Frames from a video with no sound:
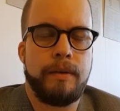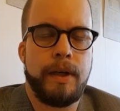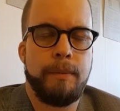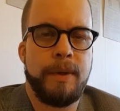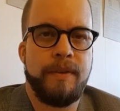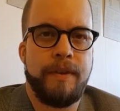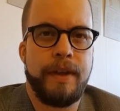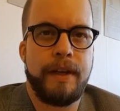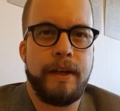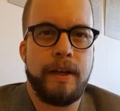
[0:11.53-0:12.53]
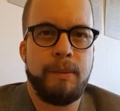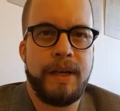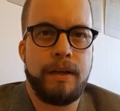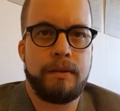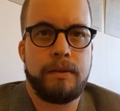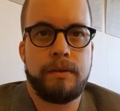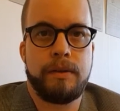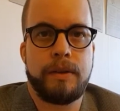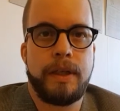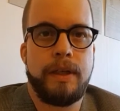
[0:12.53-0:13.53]
have been thinking about
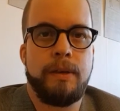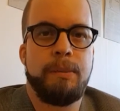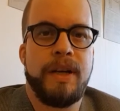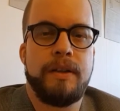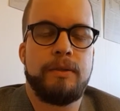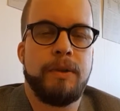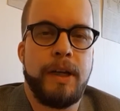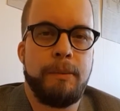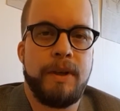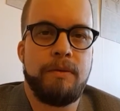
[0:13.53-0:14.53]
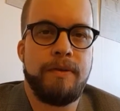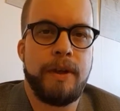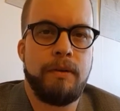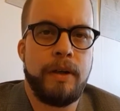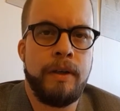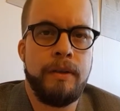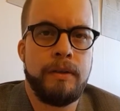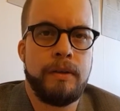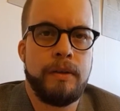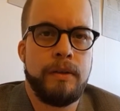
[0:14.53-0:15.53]
the kind of beers we have been reviewing,
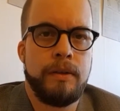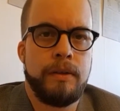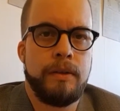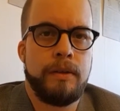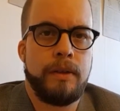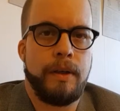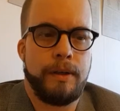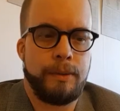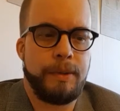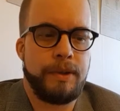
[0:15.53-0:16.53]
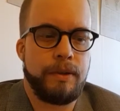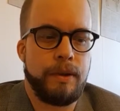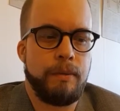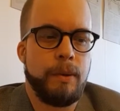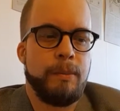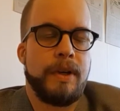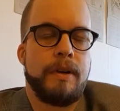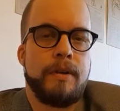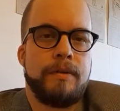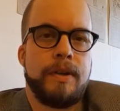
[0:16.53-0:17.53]
and especially with my
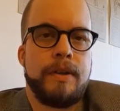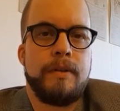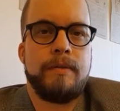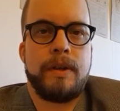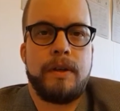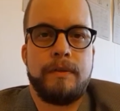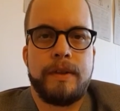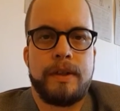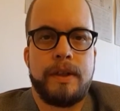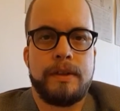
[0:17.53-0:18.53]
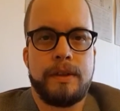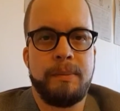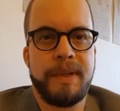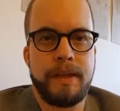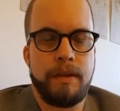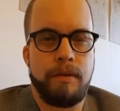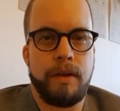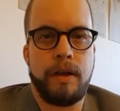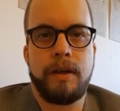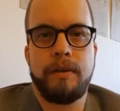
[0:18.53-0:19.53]
girlfriend involved, there tends to be a
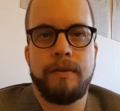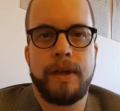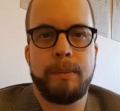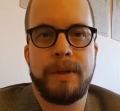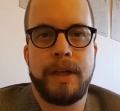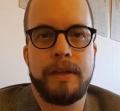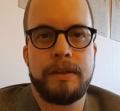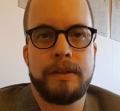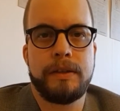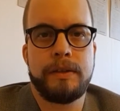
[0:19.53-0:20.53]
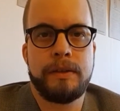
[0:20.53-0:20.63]
lot of IPAs.